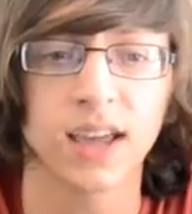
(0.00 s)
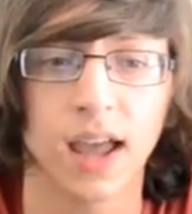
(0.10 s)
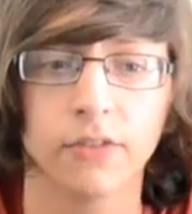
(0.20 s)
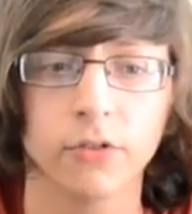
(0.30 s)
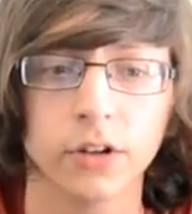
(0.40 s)

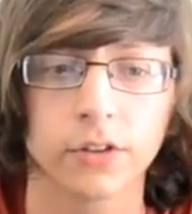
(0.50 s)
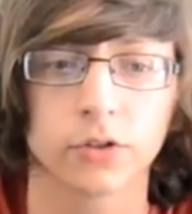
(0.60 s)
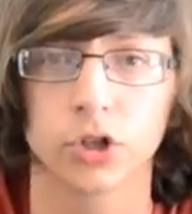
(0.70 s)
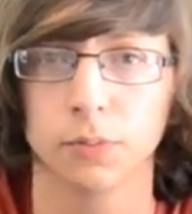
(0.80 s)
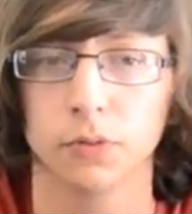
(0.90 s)
every other
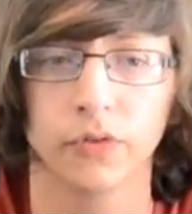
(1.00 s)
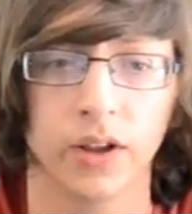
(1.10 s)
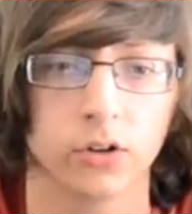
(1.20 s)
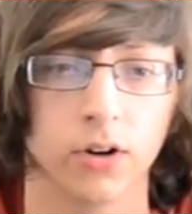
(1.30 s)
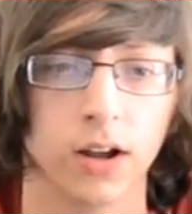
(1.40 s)
triple
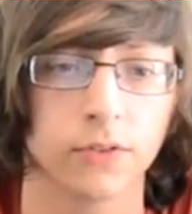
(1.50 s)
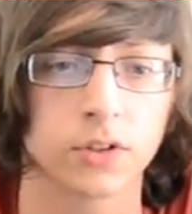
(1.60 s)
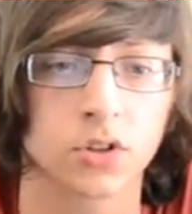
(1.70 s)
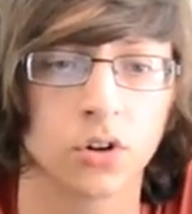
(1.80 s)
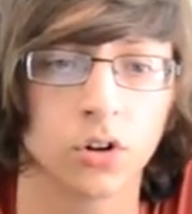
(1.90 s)
fan
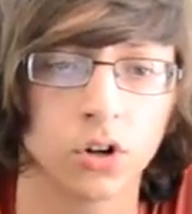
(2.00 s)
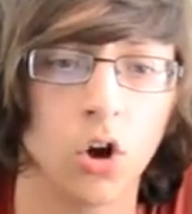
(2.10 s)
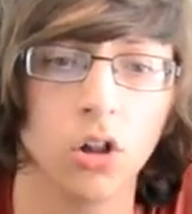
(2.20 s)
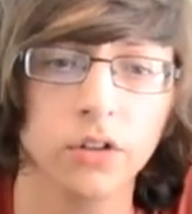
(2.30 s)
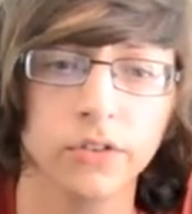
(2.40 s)
graphics card,
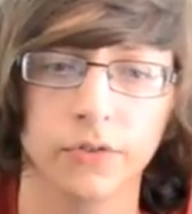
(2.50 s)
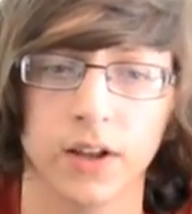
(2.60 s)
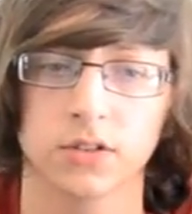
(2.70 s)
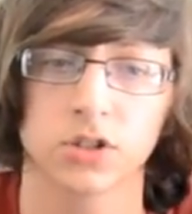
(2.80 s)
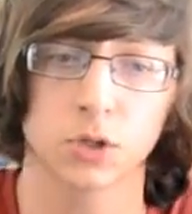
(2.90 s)
all of the
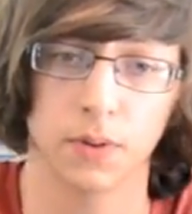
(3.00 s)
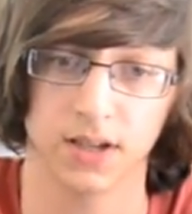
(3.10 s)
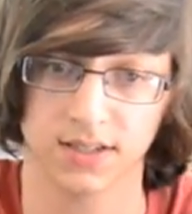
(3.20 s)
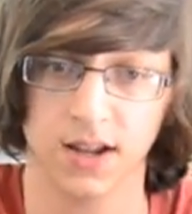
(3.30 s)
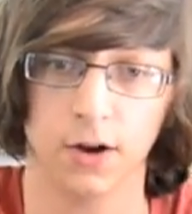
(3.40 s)
fans are
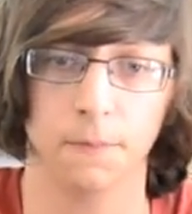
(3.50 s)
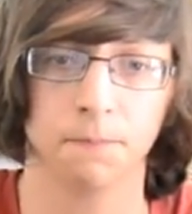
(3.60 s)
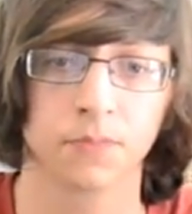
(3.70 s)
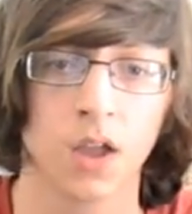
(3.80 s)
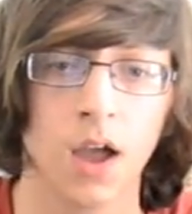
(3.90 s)
spaced out.
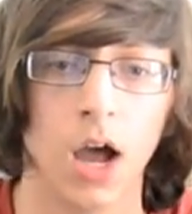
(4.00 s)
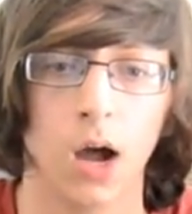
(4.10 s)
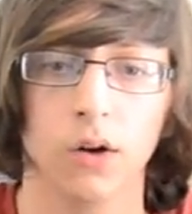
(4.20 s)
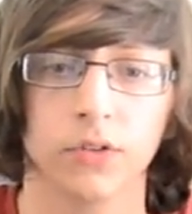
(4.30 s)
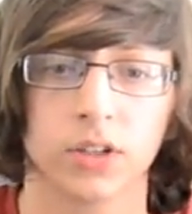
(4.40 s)

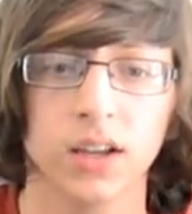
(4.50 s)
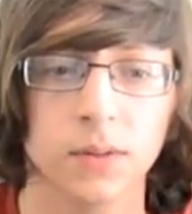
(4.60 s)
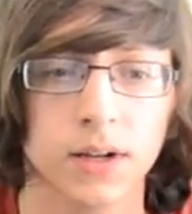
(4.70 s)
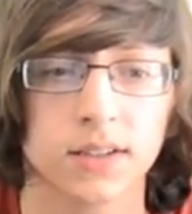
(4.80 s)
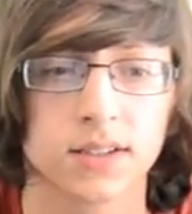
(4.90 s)
However,
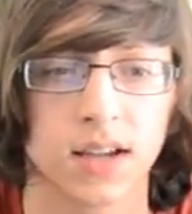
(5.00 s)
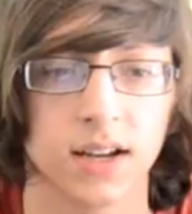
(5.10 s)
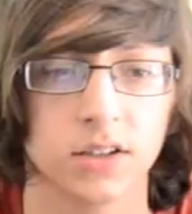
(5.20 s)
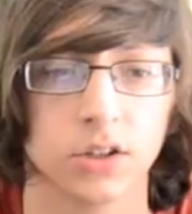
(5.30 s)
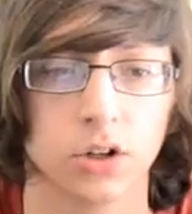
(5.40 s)
Gigabyte
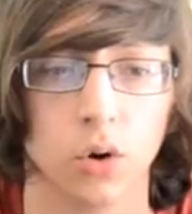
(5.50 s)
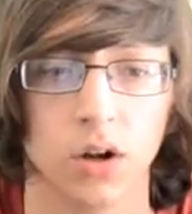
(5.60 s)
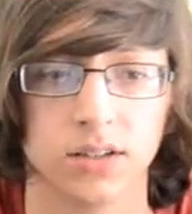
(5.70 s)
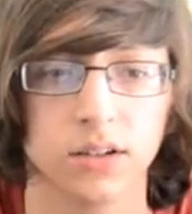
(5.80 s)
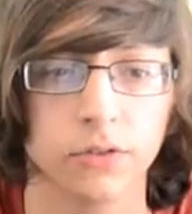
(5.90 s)
decided to go a
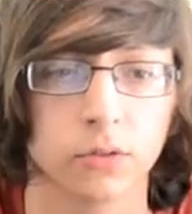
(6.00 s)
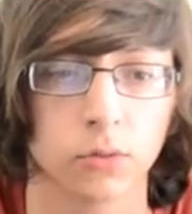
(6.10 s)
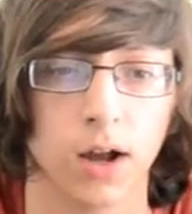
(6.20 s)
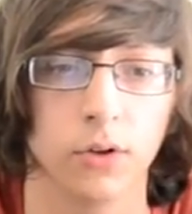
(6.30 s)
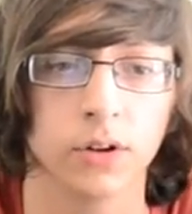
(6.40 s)
different
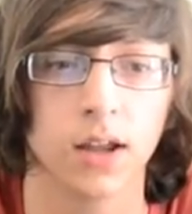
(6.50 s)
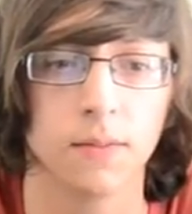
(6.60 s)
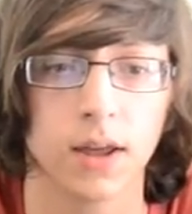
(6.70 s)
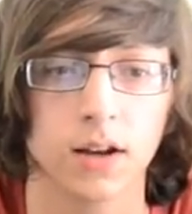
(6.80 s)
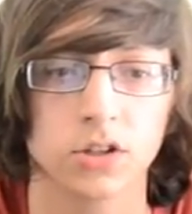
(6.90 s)
route and
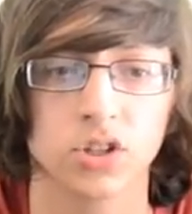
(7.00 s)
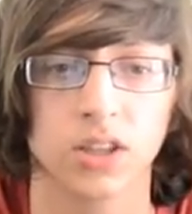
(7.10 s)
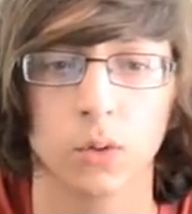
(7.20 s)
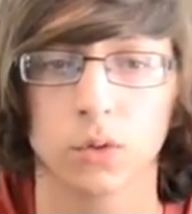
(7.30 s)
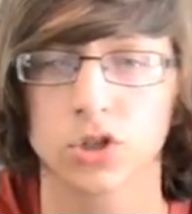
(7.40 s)
managed to
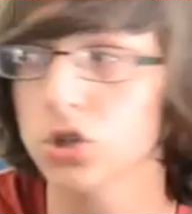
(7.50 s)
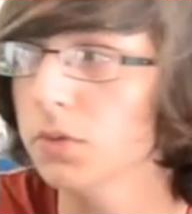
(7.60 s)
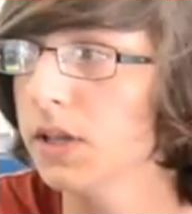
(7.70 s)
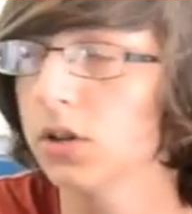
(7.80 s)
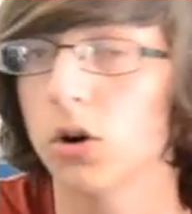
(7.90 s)
get what should
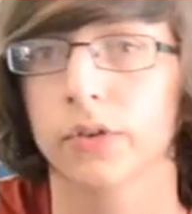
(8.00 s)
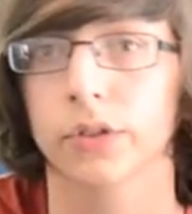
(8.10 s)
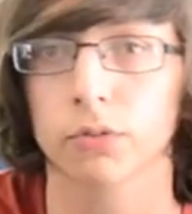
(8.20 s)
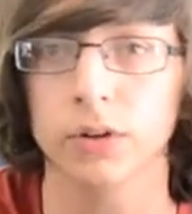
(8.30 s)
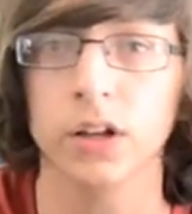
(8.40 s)
be an over
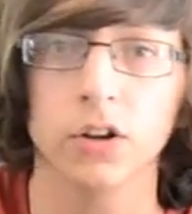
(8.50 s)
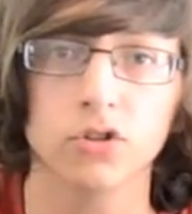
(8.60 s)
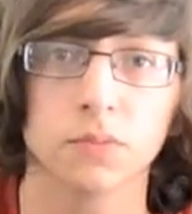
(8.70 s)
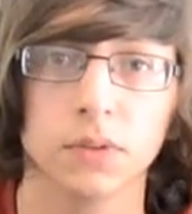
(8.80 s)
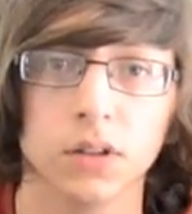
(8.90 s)
three
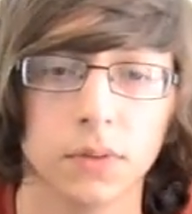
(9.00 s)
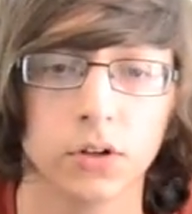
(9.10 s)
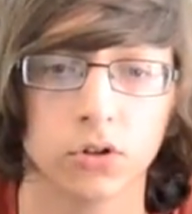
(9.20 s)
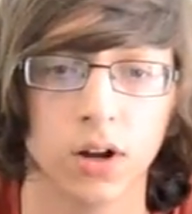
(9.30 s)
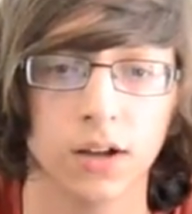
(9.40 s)
hundred
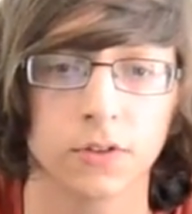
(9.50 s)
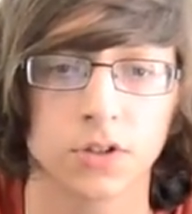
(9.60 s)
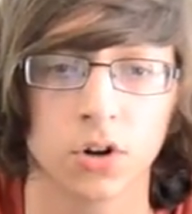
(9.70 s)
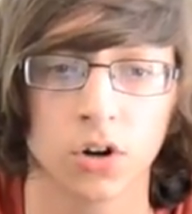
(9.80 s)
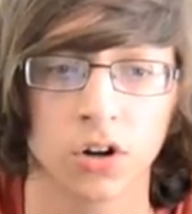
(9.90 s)
millimeter graphics
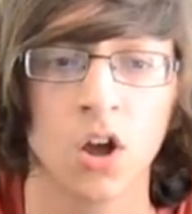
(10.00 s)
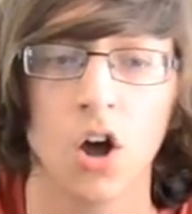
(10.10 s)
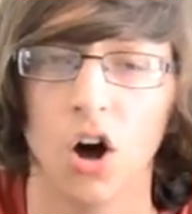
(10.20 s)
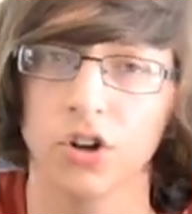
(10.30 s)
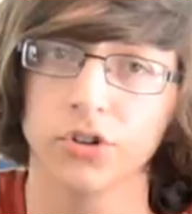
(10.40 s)
card
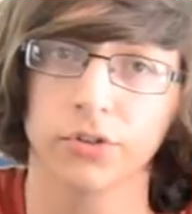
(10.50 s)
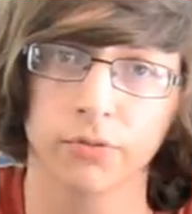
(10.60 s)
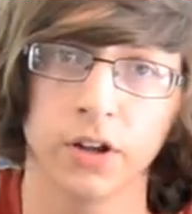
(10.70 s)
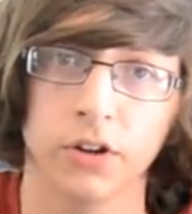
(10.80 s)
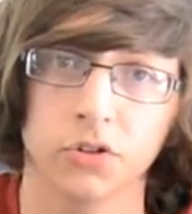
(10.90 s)
under
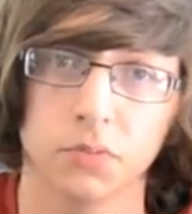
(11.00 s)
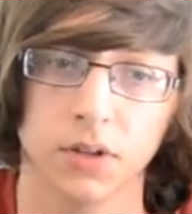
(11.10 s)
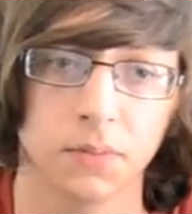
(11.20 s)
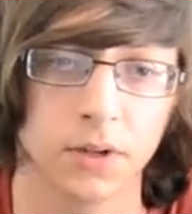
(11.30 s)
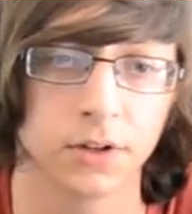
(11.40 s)
three hundred
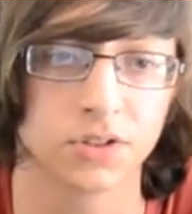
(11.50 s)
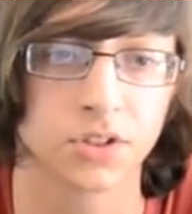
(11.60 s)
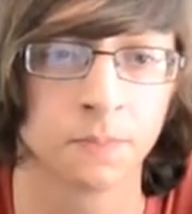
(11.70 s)
millimeters.